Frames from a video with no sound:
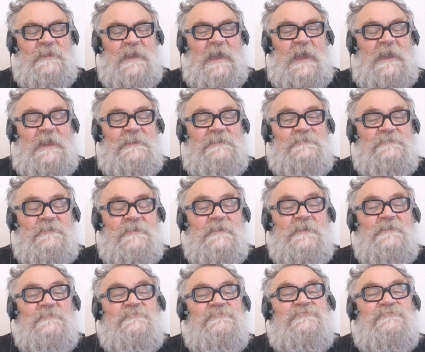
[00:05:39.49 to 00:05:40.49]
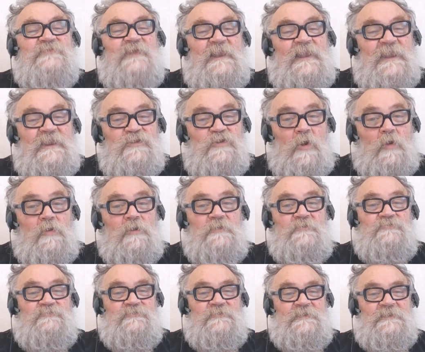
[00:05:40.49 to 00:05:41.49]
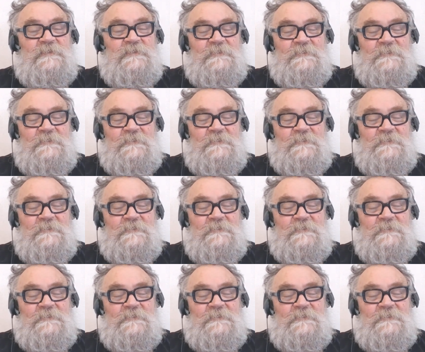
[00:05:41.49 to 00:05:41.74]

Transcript: and selenology.